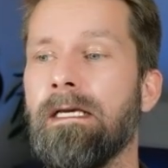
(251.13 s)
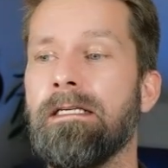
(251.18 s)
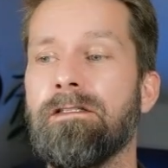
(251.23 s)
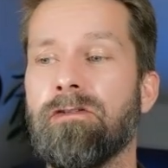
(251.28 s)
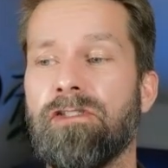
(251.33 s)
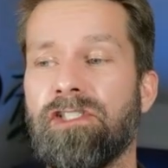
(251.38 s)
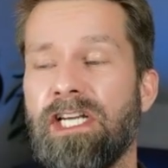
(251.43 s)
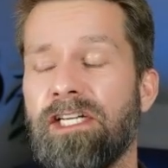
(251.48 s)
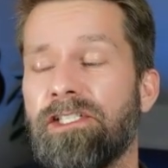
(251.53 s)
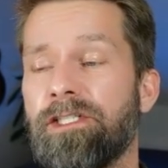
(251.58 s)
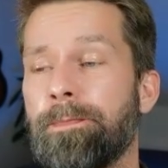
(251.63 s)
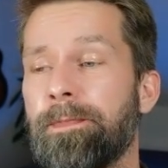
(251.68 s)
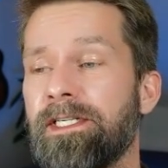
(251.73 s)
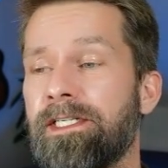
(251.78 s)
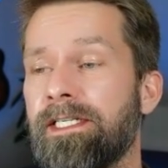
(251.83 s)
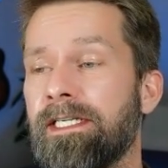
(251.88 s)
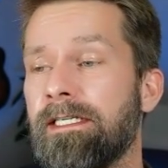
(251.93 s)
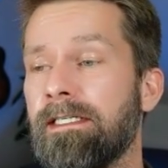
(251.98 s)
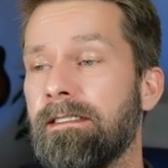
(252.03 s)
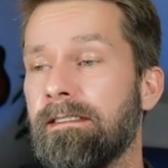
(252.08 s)
So
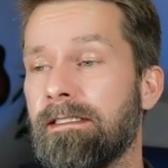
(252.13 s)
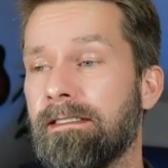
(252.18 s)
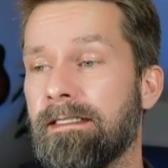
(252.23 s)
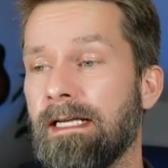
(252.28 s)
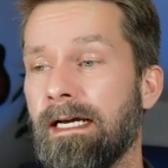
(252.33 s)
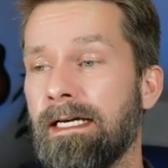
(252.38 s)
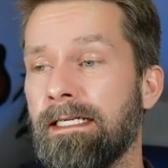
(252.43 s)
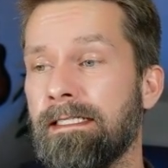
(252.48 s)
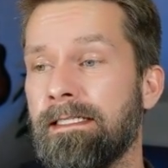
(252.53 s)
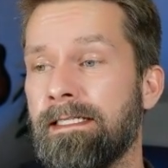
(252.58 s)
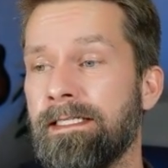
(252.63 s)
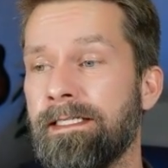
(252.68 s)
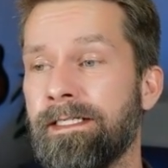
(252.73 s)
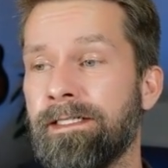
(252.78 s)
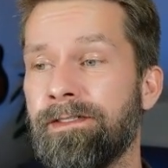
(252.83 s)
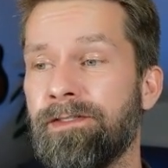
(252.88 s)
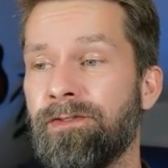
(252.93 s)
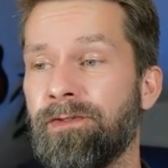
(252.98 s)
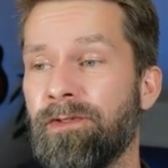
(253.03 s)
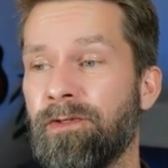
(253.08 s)
ChatGPT decided here
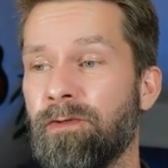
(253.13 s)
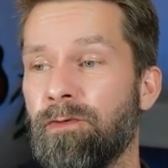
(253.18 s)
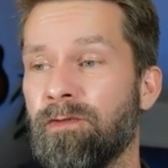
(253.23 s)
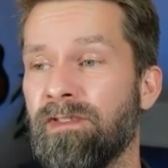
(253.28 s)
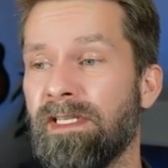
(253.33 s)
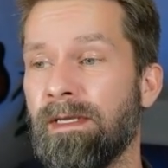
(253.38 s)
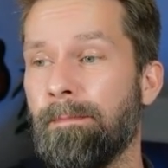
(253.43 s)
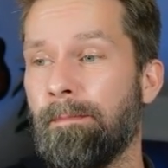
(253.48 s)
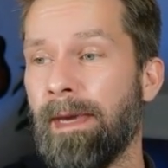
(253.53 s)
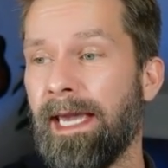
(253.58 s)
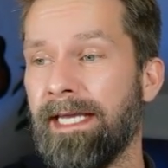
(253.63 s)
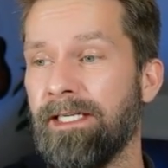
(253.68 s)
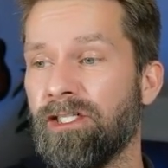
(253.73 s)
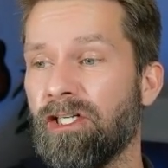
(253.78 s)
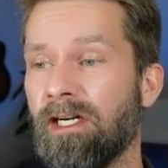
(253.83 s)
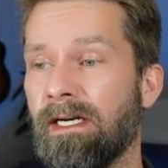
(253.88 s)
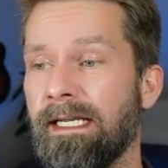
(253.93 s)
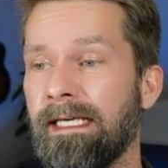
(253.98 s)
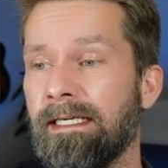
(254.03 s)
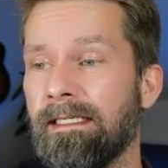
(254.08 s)
to use page
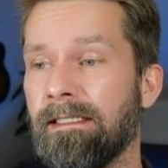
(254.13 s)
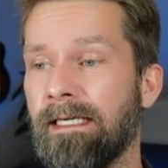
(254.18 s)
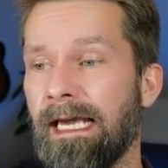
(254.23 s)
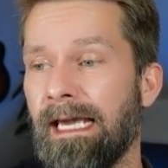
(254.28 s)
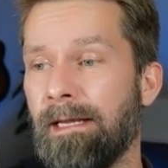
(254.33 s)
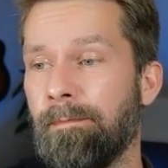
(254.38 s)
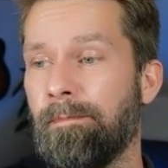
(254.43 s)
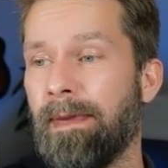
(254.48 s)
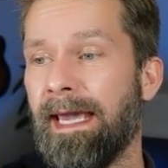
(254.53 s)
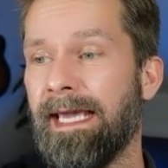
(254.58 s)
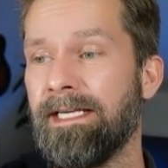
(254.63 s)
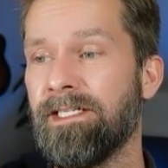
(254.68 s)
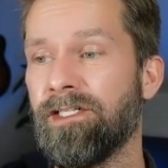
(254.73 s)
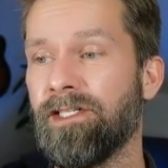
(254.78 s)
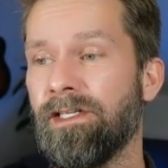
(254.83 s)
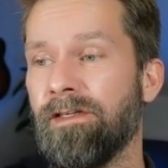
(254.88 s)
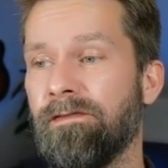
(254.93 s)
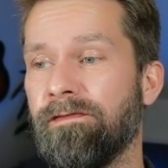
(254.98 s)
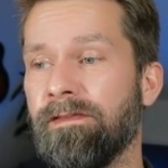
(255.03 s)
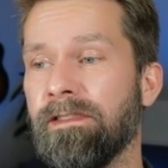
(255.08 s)
click and page
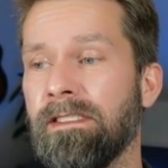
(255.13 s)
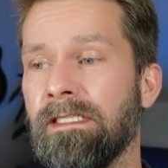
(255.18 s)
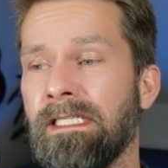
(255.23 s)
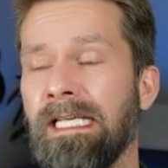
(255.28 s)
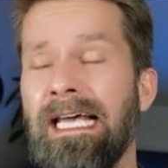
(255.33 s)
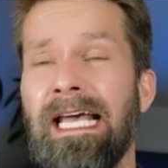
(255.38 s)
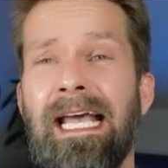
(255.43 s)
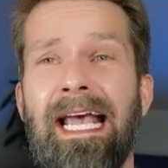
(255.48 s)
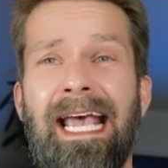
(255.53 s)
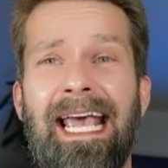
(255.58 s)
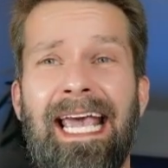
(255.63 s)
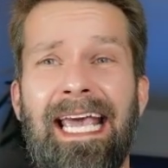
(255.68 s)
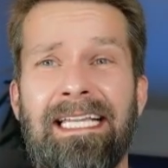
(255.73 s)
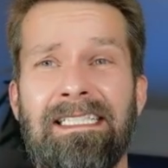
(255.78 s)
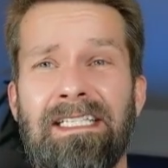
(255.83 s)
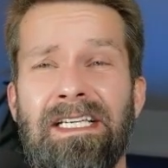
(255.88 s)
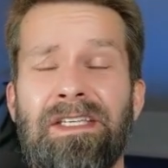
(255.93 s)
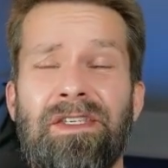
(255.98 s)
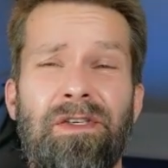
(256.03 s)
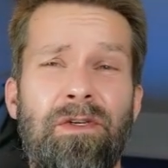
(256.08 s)
fill, and
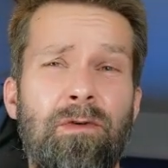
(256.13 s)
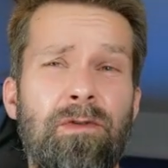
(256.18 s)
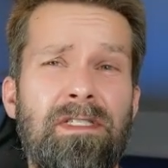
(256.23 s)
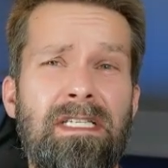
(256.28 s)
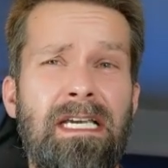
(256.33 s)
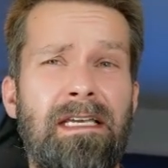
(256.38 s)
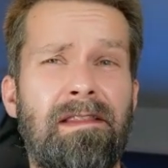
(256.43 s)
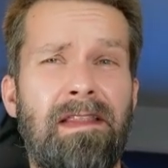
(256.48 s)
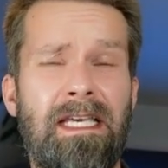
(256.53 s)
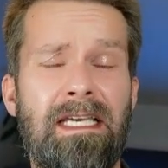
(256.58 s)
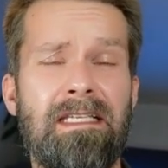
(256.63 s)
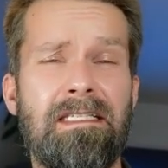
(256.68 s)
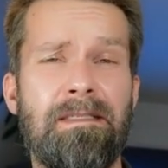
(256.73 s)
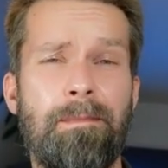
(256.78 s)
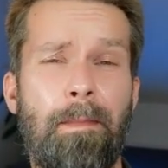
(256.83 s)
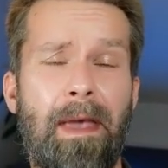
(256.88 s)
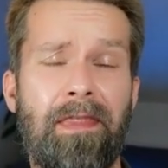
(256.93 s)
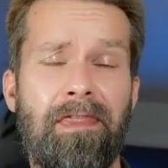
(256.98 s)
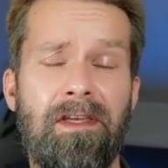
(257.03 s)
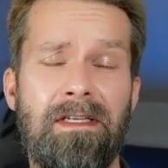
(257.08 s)
using these
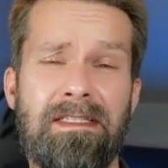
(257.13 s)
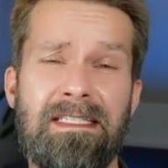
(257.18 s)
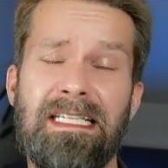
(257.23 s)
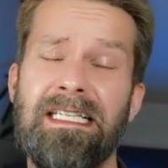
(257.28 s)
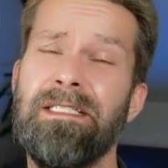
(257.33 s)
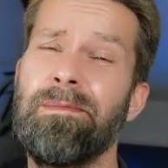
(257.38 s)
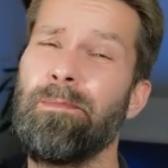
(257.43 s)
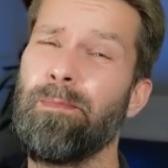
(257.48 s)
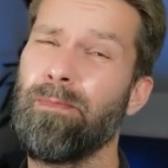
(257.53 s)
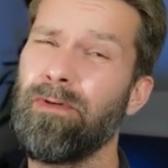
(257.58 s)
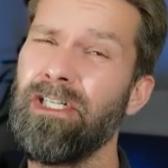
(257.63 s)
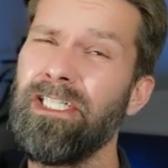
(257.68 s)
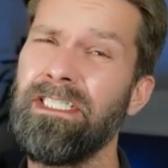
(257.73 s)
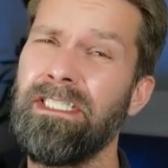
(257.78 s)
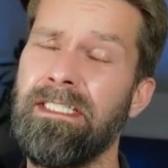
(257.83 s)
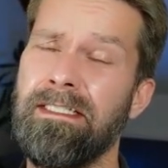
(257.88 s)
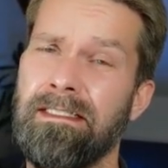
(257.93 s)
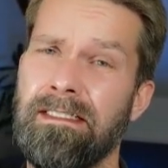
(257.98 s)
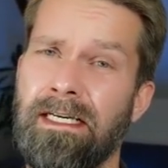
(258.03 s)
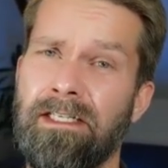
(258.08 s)
methods is pretty
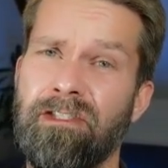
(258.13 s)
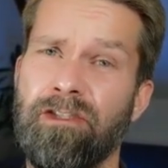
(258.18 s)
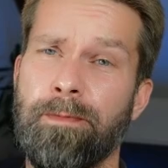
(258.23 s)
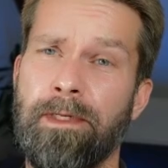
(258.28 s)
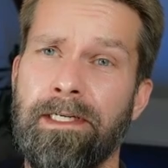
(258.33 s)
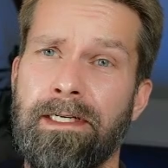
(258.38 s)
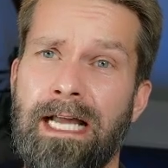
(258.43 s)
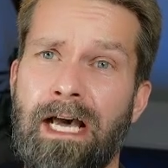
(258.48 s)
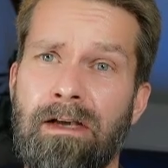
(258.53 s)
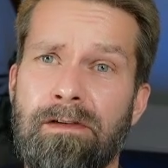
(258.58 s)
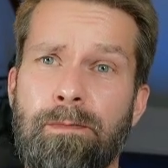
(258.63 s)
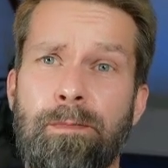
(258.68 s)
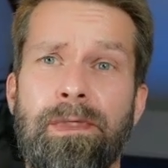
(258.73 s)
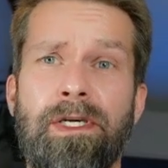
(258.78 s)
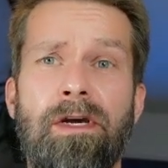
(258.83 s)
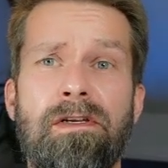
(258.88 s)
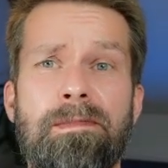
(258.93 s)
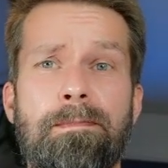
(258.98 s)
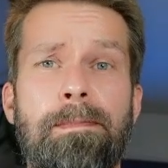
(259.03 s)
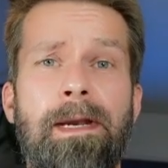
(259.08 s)
discouraged right now
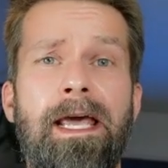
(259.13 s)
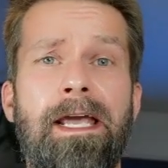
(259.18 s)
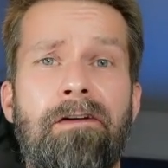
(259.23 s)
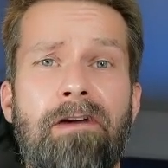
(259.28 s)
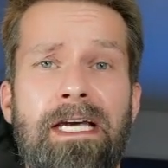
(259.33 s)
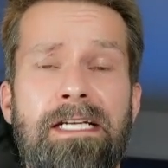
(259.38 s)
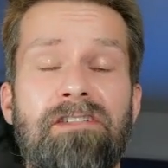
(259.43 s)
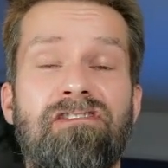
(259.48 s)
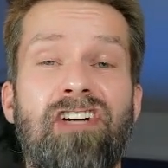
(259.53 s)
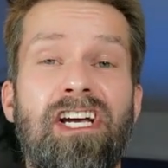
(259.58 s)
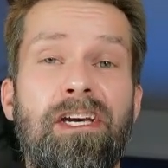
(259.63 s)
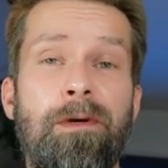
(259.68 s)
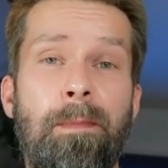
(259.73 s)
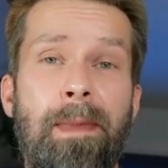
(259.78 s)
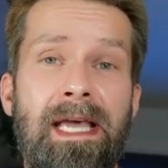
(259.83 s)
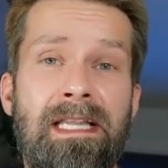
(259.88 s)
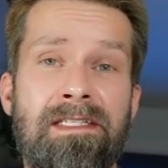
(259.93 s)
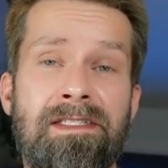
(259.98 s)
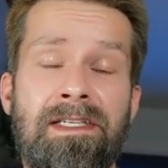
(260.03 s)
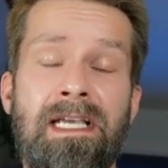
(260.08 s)
because Playwright
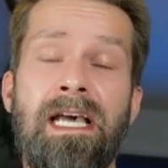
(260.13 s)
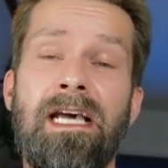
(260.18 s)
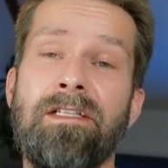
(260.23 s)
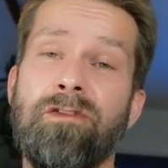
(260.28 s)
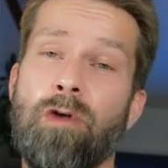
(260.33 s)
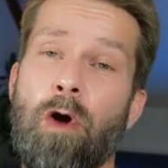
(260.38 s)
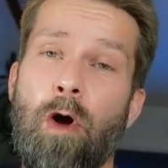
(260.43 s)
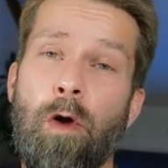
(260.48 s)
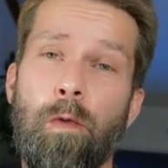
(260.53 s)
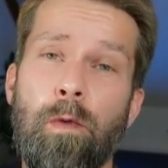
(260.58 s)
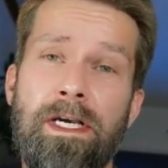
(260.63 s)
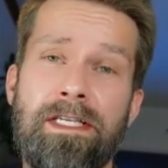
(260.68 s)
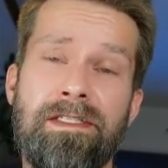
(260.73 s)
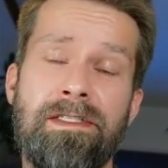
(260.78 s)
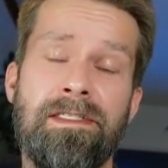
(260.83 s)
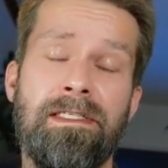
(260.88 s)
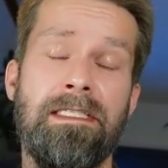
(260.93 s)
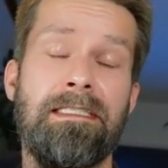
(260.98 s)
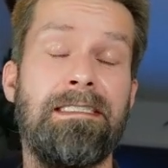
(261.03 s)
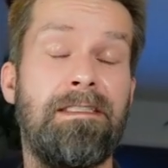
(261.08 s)
recommends to always
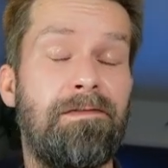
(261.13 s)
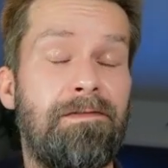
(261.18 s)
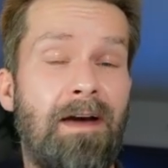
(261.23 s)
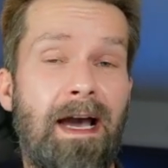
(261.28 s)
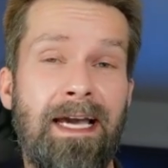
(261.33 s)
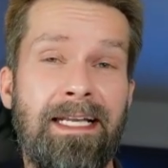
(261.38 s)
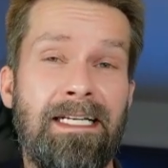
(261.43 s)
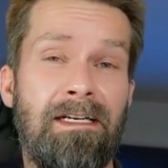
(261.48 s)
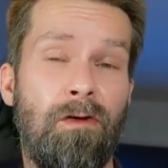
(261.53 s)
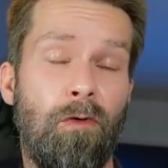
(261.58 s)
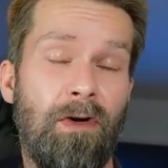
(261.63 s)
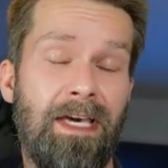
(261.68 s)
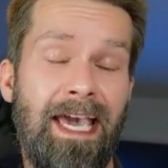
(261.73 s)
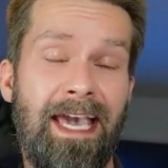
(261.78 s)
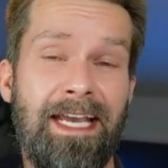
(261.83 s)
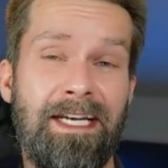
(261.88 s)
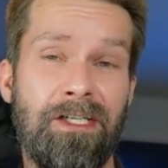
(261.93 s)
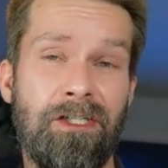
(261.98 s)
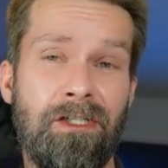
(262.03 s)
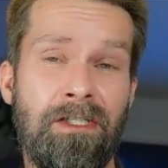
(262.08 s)
define a
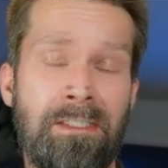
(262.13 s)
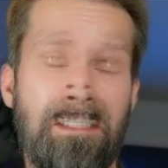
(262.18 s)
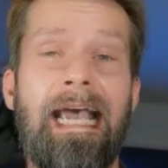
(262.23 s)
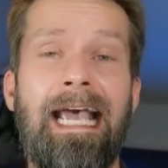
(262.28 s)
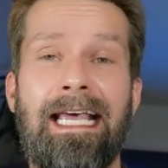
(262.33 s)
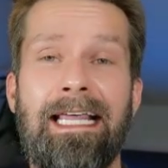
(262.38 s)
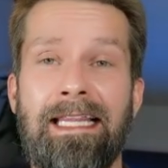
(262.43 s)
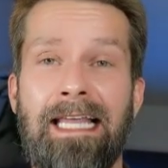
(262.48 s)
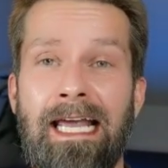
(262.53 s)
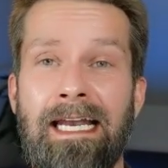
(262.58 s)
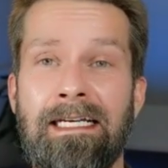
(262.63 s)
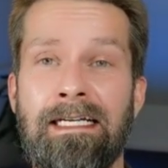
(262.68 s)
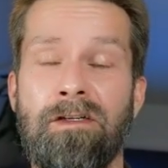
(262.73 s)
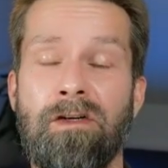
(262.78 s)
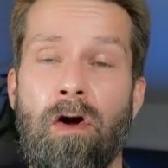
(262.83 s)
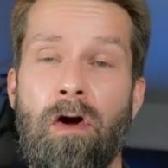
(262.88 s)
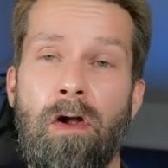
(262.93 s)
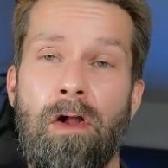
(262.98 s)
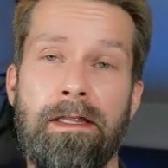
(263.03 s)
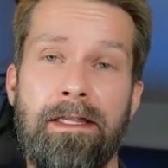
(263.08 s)
locator and then
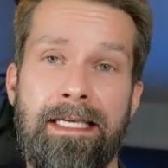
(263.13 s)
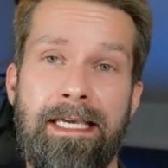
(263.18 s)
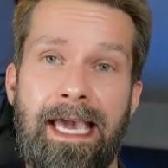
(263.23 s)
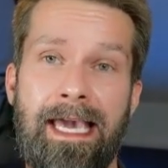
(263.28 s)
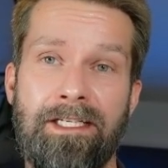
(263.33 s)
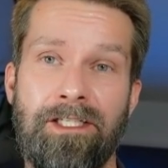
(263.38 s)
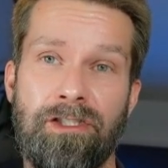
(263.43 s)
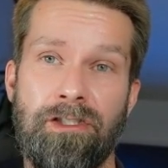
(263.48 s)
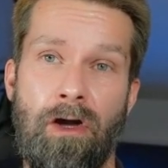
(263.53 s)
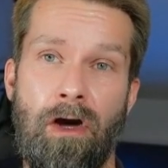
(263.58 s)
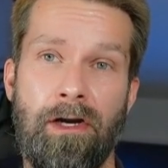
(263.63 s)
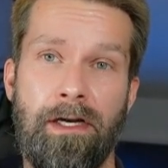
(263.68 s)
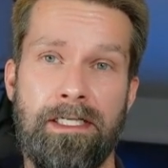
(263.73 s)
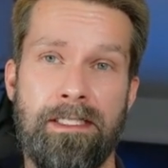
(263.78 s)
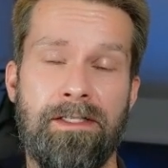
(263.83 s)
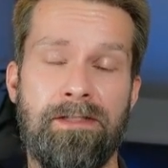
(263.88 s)
call the action on it.